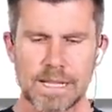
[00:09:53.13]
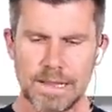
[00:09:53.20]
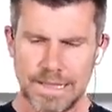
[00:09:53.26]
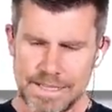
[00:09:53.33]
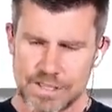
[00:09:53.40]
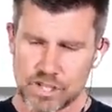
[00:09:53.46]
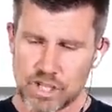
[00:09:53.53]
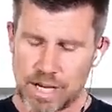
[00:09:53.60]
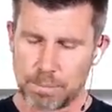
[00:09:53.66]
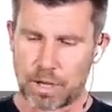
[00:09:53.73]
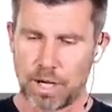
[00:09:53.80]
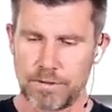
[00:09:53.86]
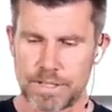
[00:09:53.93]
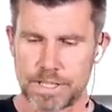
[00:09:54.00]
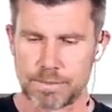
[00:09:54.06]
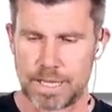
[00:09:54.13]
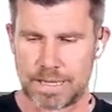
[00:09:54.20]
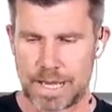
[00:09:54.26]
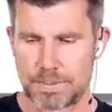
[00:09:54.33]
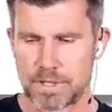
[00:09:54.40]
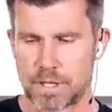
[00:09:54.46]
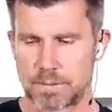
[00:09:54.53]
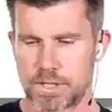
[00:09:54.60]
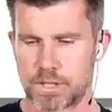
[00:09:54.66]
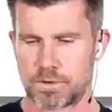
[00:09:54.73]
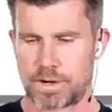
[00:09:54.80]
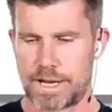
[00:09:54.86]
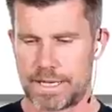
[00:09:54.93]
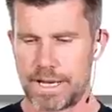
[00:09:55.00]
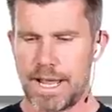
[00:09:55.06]
Let's jump over to my laptop
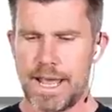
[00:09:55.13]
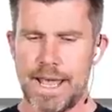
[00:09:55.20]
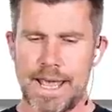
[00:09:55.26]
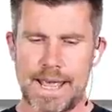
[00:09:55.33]
screen,